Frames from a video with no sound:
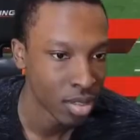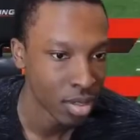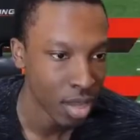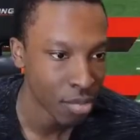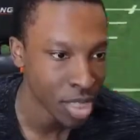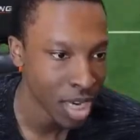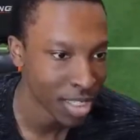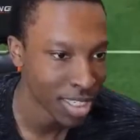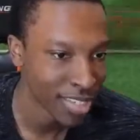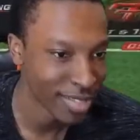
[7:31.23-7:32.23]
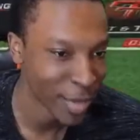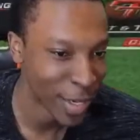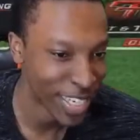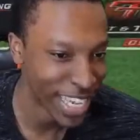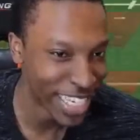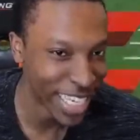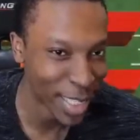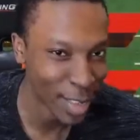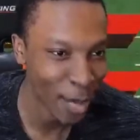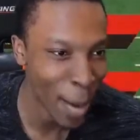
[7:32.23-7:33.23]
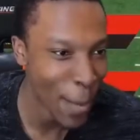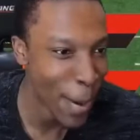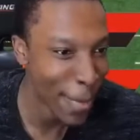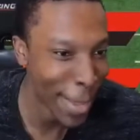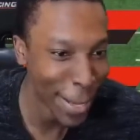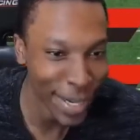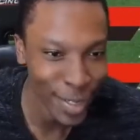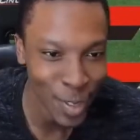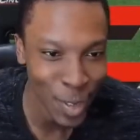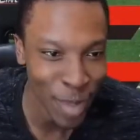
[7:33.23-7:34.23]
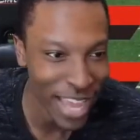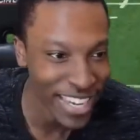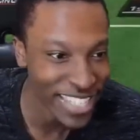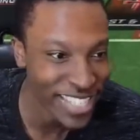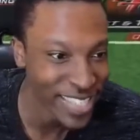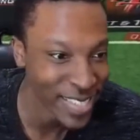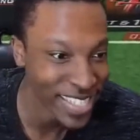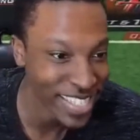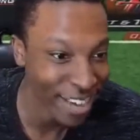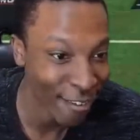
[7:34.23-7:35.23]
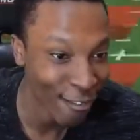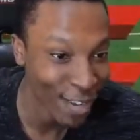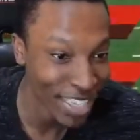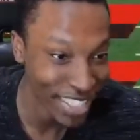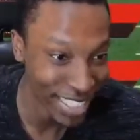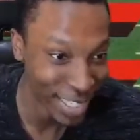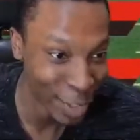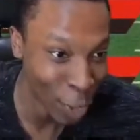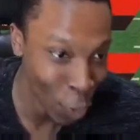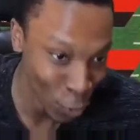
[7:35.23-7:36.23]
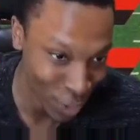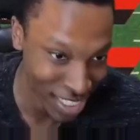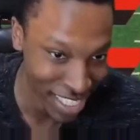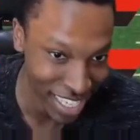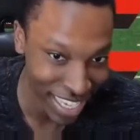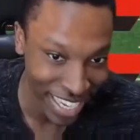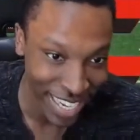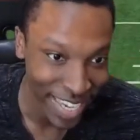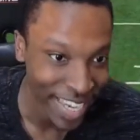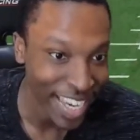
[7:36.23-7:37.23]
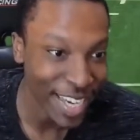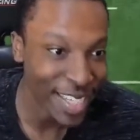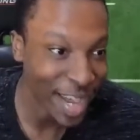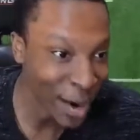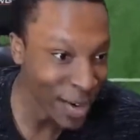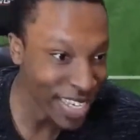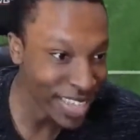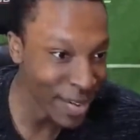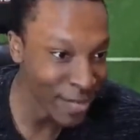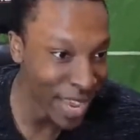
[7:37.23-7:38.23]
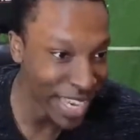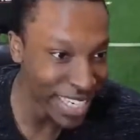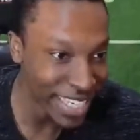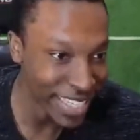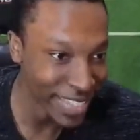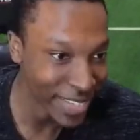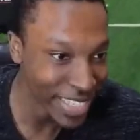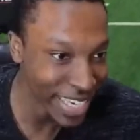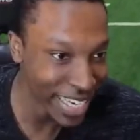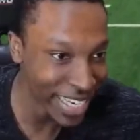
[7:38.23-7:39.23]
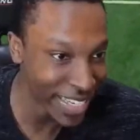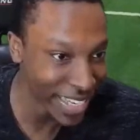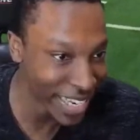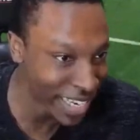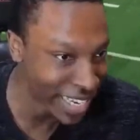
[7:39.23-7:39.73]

I'm trying to think of more nicknames for my boy Mahomes, man. This dude is a freaking goat. Goat in the making. What the hell?